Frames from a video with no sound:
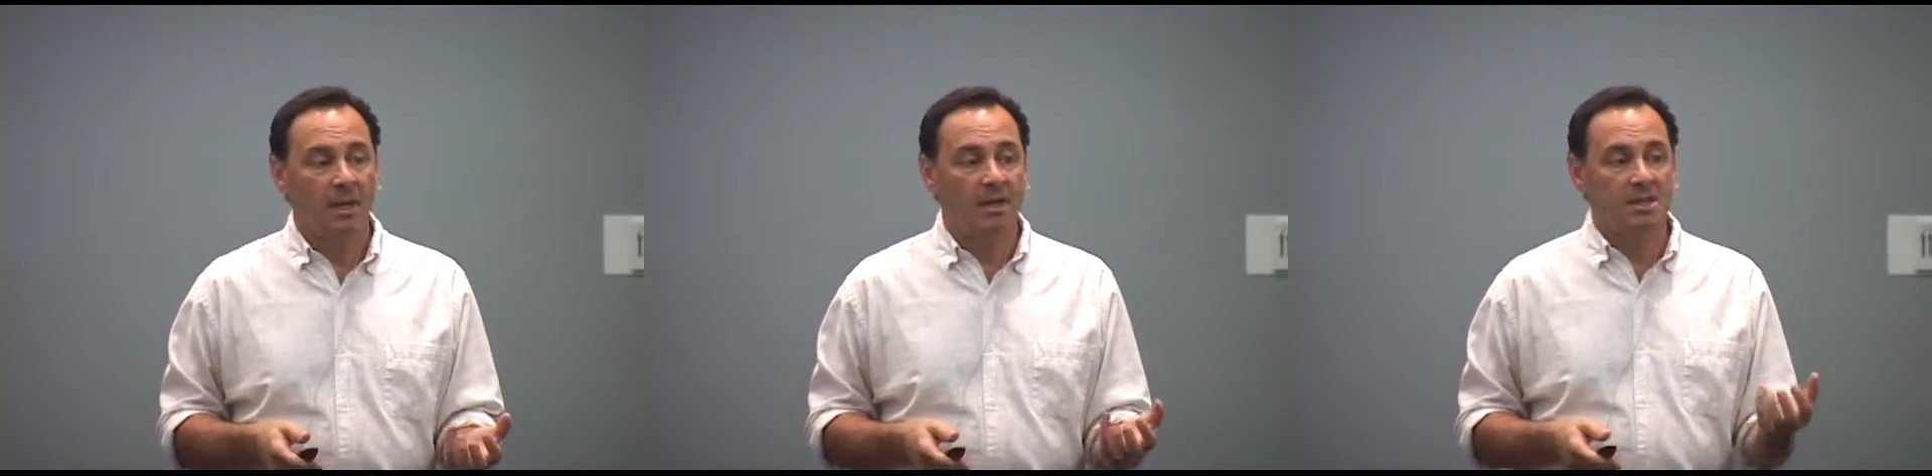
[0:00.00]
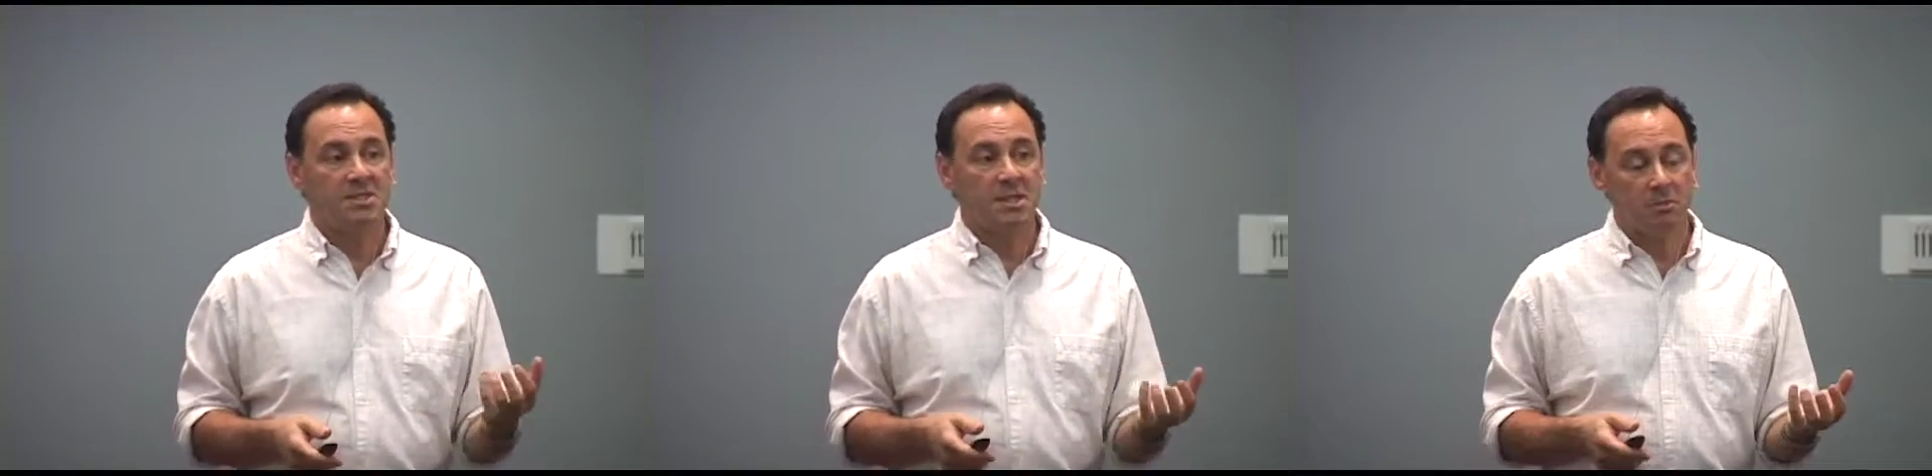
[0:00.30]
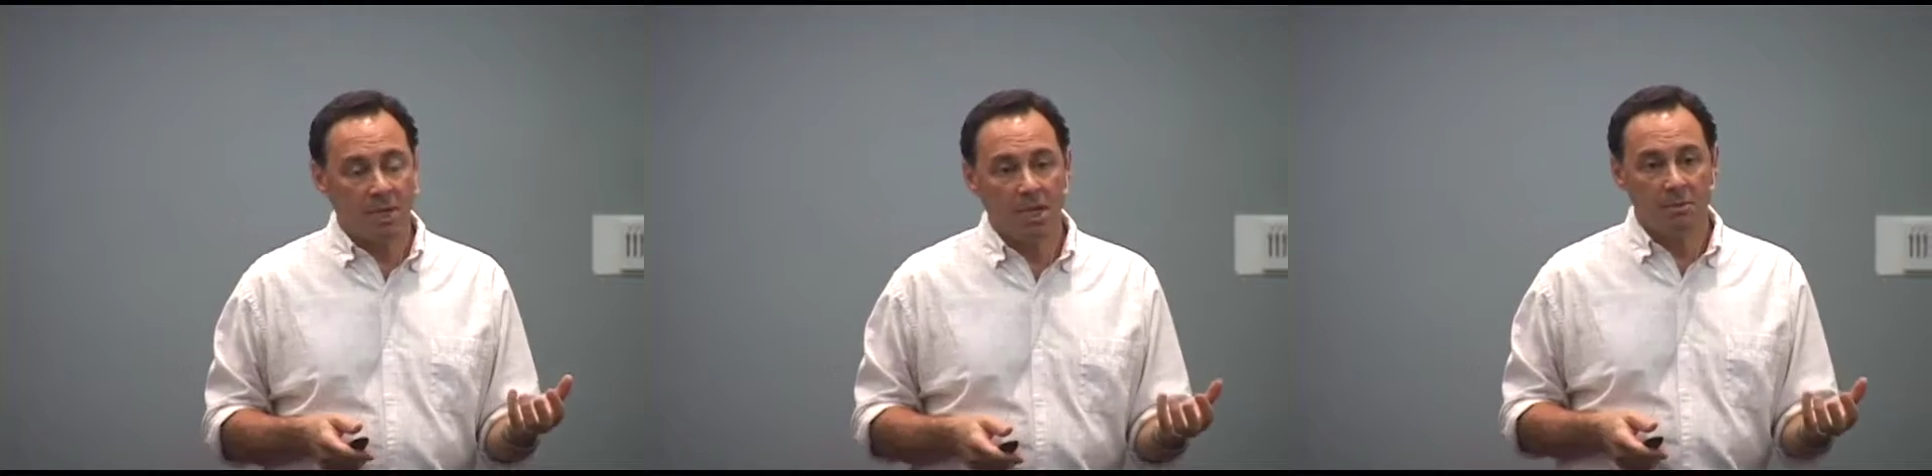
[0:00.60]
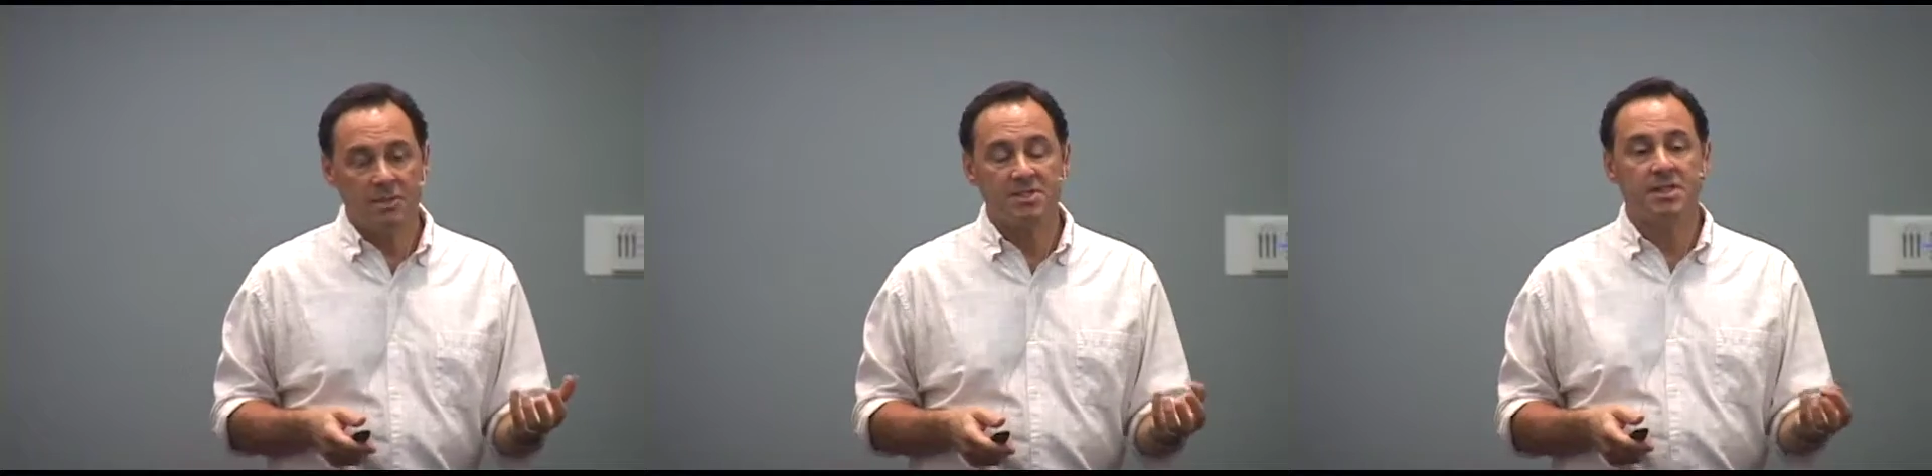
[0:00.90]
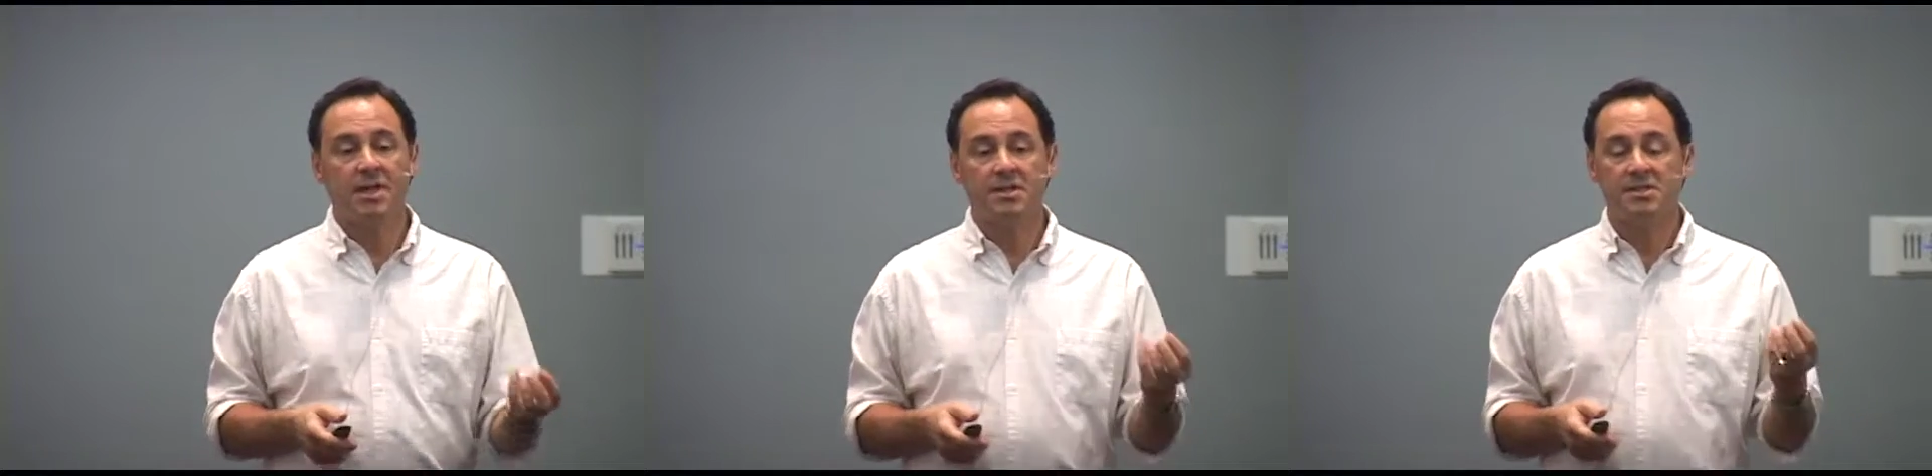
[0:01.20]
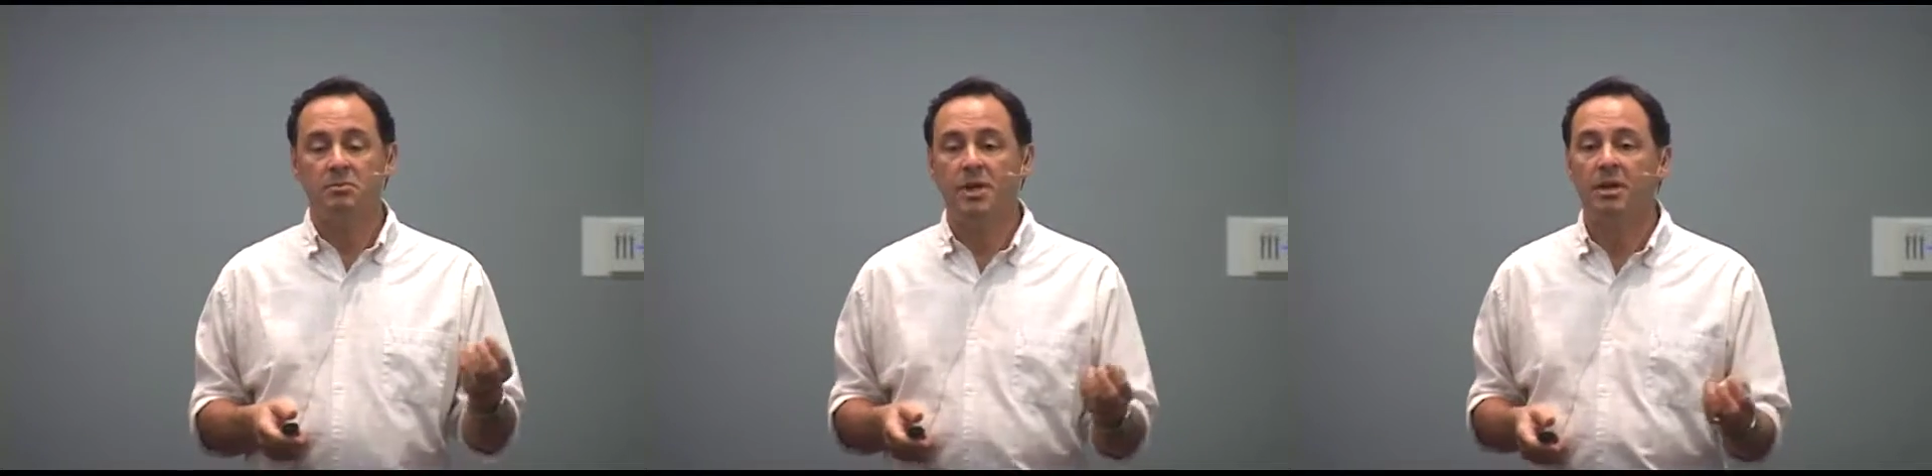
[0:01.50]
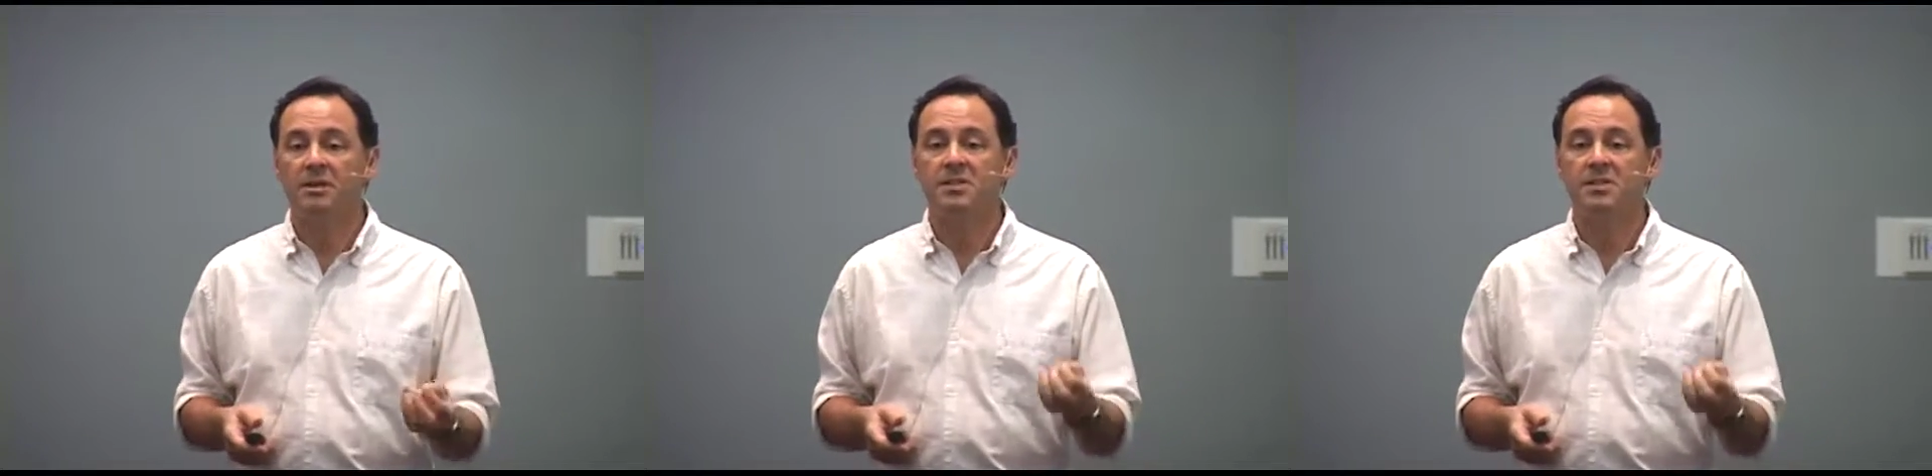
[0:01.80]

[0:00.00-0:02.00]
And it is the hippocampus that gets impaired.